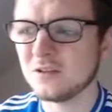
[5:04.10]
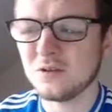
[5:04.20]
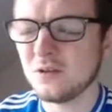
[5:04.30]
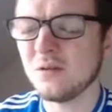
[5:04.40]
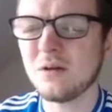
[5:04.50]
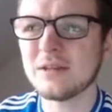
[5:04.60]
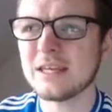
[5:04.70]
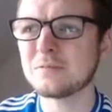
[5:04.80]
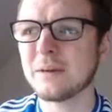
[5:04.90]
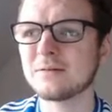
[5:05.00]
you know that
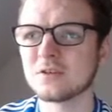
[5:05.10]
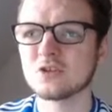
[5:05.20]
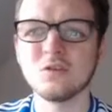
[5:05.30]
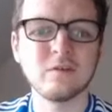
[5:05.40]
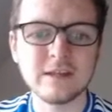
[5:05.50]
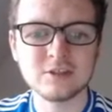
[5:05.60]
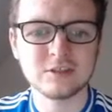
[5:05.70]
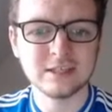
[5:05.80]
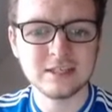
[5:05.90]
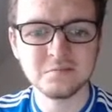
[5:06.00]
he's bound to score
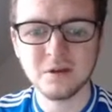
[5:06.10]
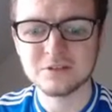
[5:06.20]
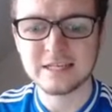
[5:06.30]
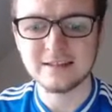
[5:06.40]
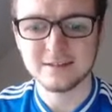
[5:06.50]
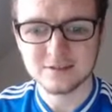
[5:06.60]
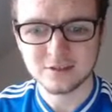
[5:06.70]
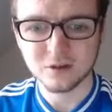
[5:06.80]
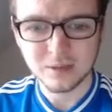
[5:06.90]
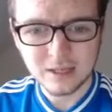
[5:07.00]
eventually. He's Mo Salah,
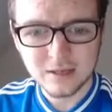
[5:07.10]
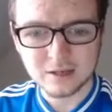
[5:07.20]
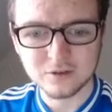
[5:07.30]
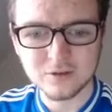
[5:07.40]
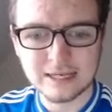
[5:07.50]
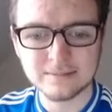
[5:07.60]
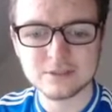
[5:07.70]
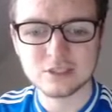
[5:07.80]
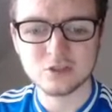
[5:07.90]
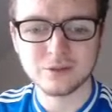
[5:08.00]
so a good
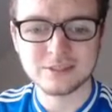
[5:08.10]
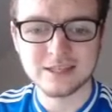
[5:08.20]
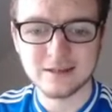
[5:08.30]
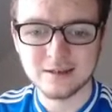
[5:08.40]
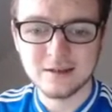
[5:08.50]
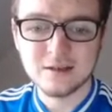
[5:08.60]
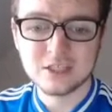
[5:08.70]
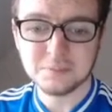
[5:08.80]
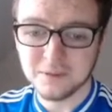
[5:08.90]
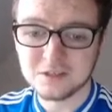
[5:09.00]
captaincy choice there.
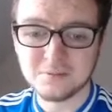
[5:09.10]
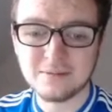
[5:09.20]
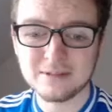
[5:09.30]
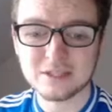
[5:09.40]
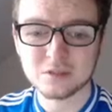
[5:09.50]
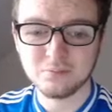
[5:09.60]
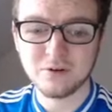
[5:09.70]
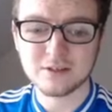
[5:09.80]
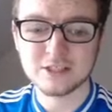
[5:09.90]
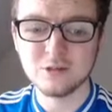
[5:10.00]
Spurs maybe the
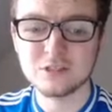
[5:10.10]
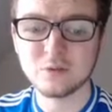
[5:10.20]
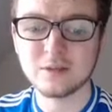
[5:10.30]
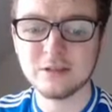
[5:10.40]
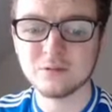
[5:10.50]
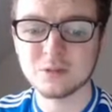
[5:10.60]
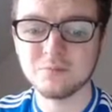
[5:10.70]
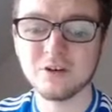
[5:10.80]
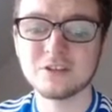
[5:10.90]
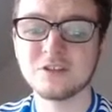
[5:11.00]
surprise, losing 1-0 to
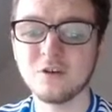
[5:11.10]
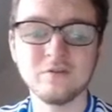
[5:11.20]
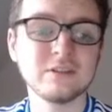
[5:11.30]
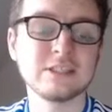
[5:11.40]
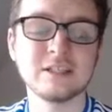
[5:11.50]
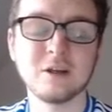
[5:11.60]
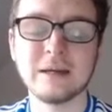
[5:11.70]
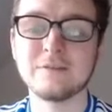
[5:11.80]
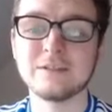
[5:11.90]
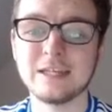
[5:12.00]
Brighton. Obviously no
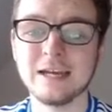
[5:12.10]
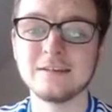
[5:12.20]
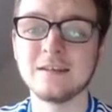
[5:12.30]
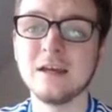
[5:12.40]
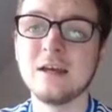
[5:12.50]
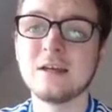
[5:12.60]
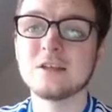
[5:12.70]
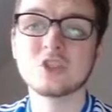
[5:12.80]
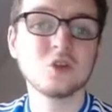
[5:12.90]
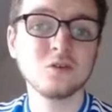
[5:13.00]
Harry Kane.
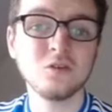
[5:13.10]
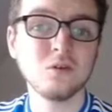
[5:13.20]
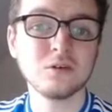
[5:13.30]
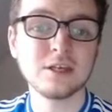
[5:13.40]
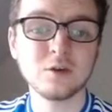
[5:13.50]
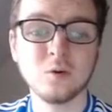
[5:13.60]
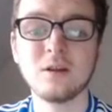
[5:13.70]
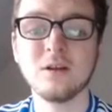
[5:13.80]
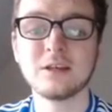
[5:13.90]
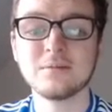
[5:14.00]
Son not looking quite
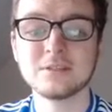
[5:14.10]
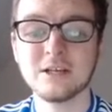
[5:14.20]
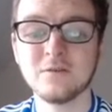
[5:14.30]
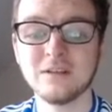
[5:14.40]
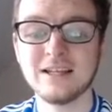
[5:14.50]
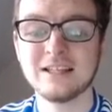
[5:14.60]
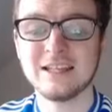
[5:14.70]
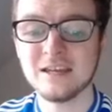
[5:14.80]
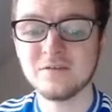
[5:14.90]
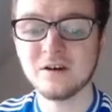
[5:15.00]
like himself lately
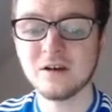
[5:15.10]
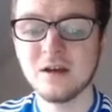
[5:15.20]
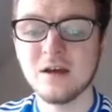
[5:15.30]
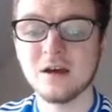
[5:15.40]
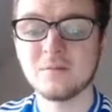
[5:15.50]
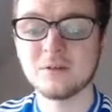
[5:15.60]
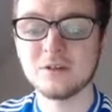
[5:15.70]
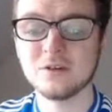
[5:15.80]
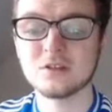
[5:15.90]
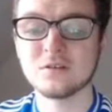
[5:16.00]
either. A
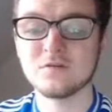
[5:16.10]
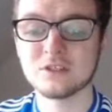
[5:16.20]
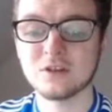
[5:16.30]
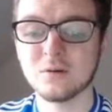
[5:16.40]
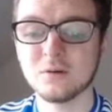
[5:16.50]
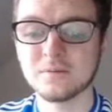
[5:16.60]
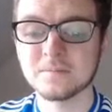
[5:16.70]
good result